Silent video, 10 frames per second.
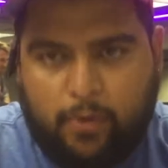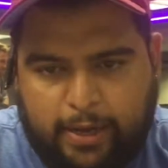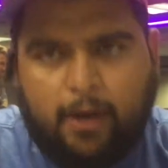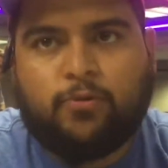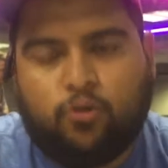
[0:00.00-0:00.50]

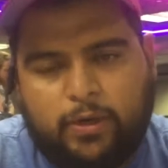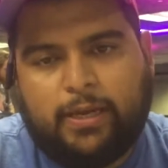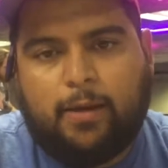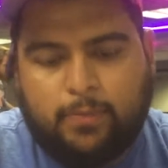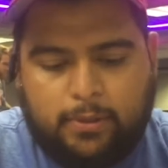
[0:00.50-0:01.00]
Like up to 3
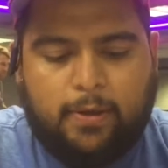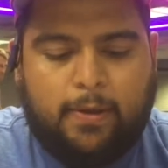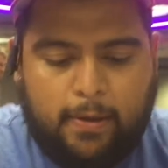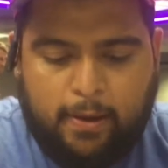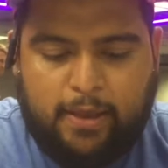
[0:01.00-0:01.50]
times.
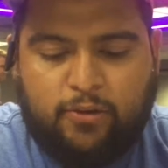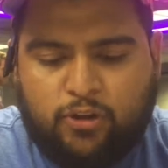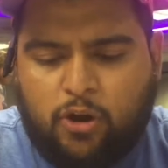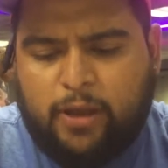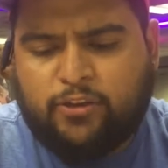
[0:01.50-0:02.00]
And
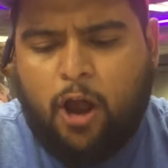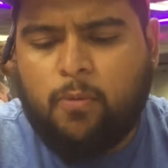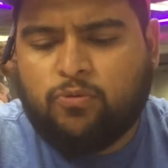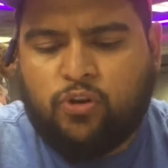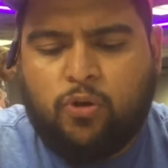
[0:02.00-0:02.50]
there's
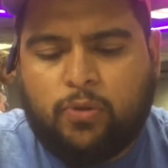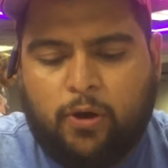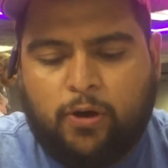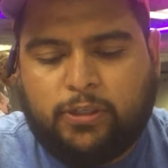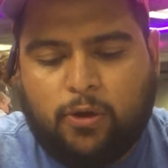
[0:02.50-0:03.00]
combos you do with
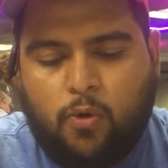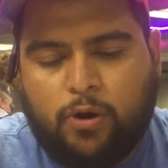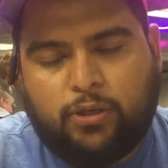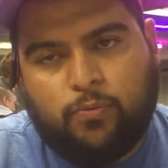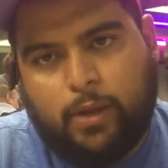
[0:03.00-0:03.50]
the hers and
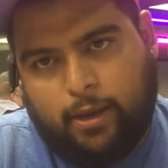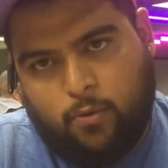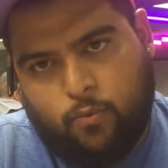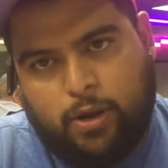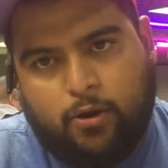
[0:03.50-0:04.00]
core to like
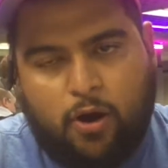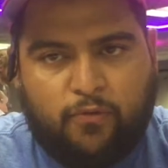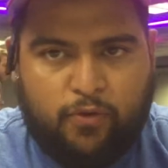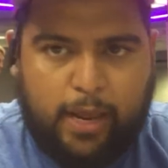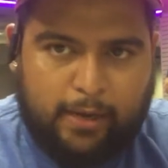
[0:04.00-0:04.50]
re-incur
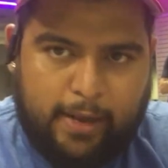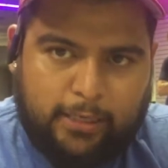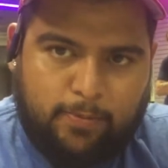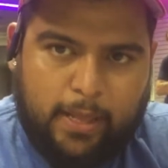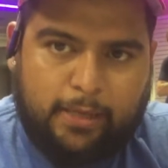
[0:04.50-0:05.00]
for like
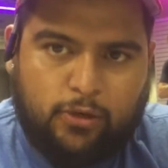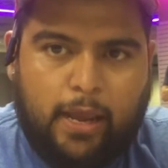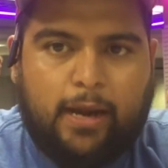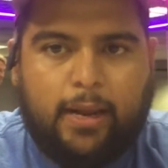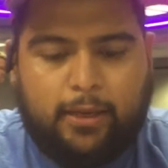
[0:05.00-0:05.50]
next play to
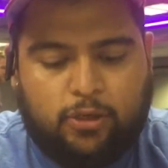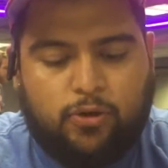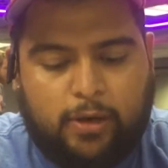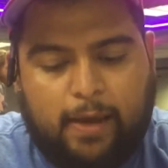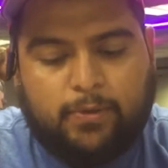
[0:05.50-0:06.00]
add like so
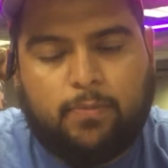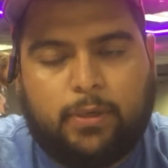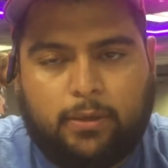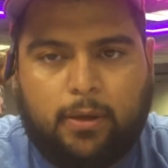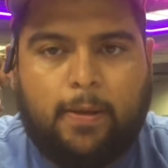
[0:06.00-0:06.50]
you can have
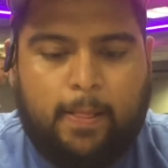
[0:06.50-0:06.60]
something.